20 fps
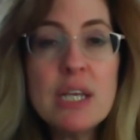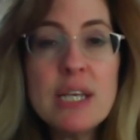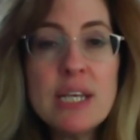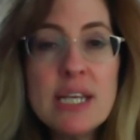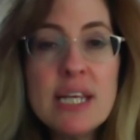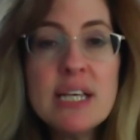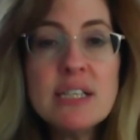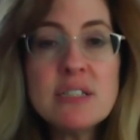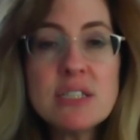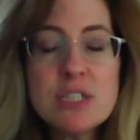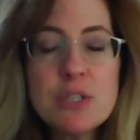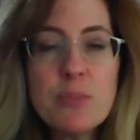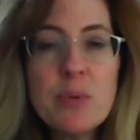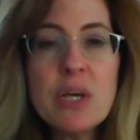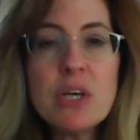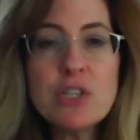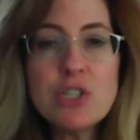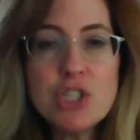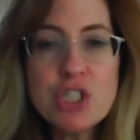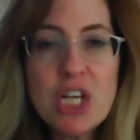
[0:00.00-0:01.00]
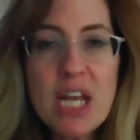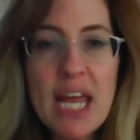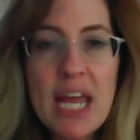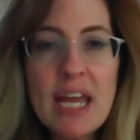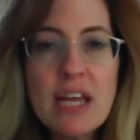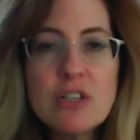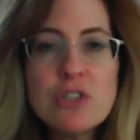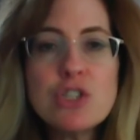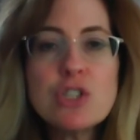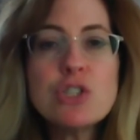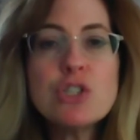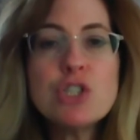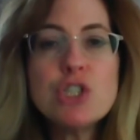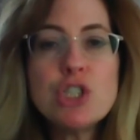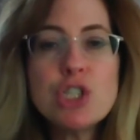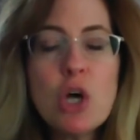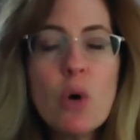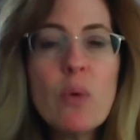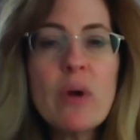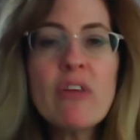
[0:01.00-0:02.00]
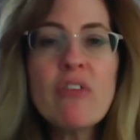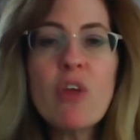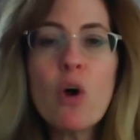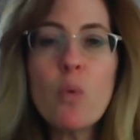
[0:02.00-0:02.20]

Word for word: needs to be a change showing